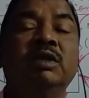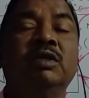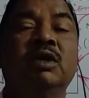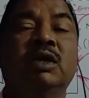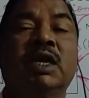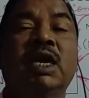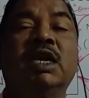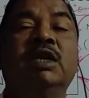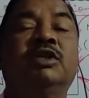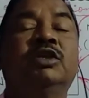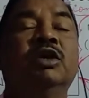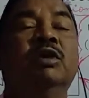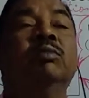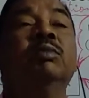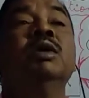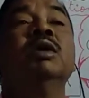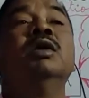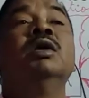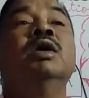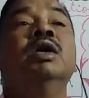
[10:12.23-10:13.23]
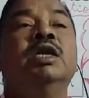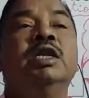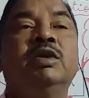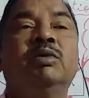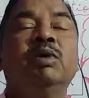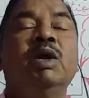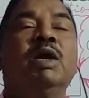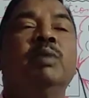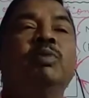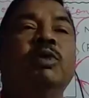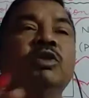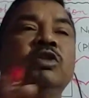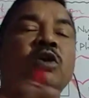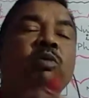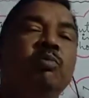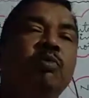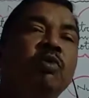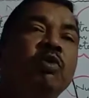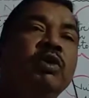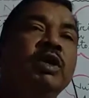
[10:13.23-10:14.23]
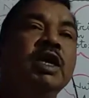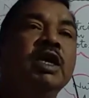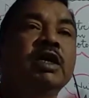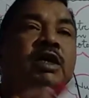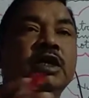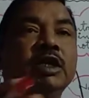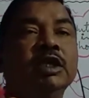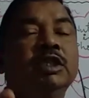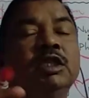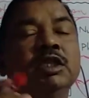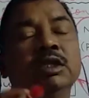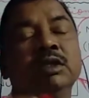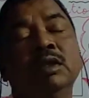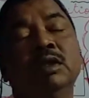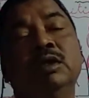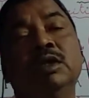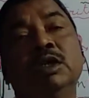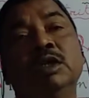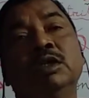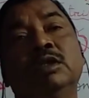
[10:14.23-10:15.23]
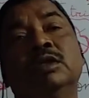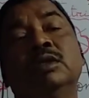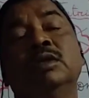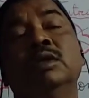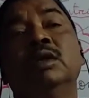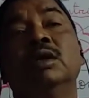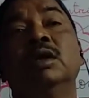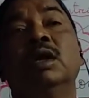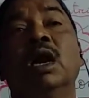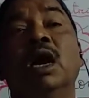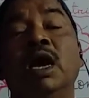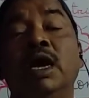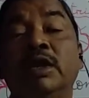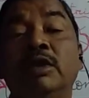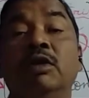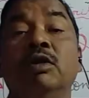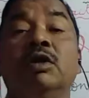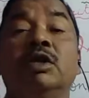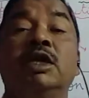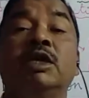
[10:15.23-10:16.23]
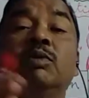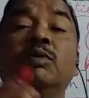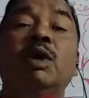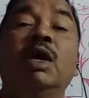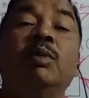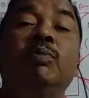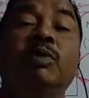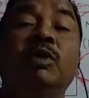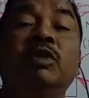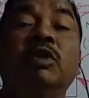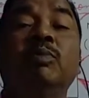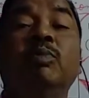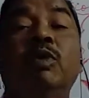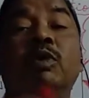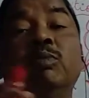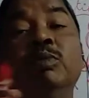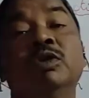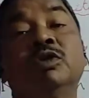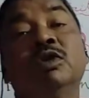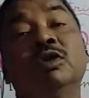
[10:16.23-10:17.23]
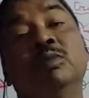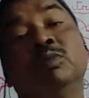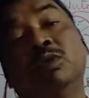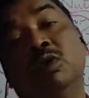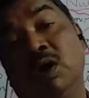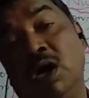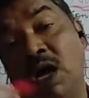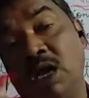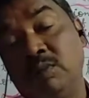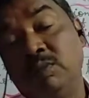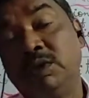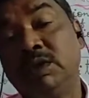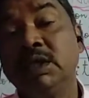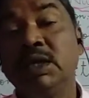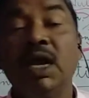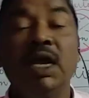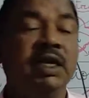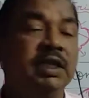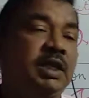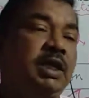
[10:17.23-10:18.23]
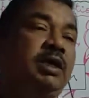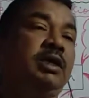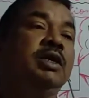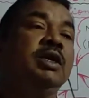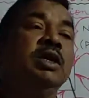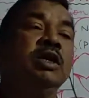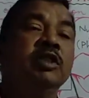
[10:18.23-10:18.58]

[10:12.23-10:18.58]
The calcium required for the bone and teeth, iron required for the formation of the RBC like that.